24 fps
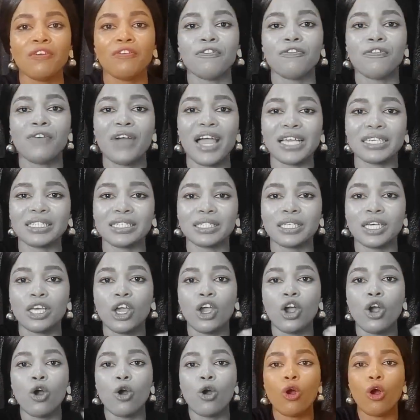First,
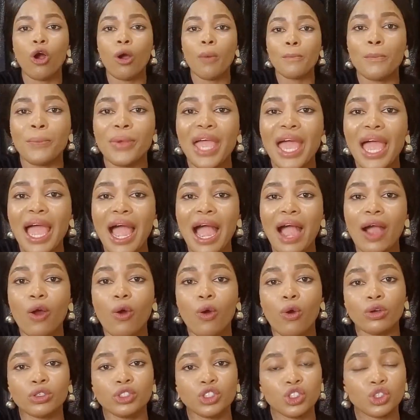compare
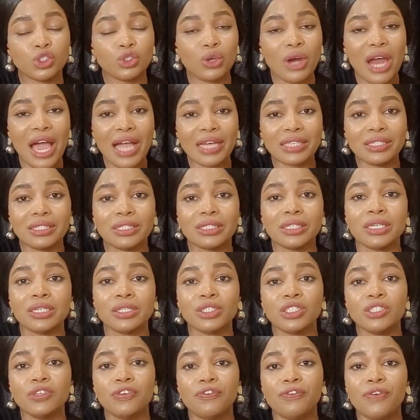and contrast
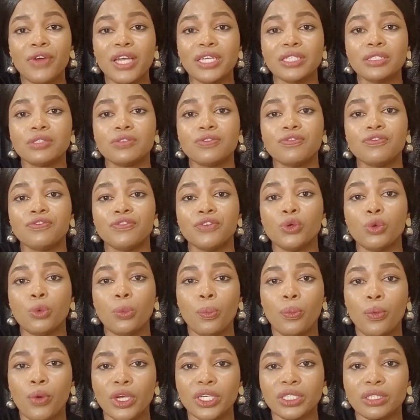different
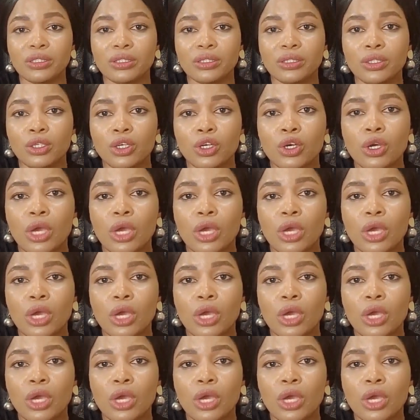viewpoints